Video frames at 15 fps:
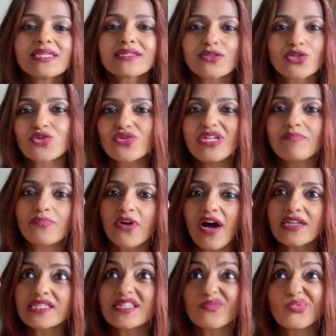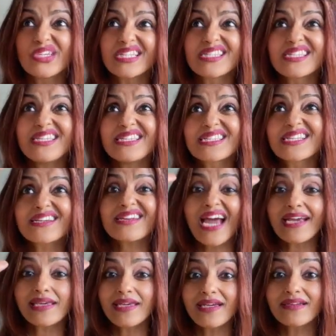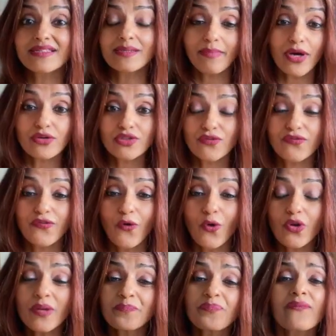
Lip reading: a tree branch that we can see is cracking and is about to fall.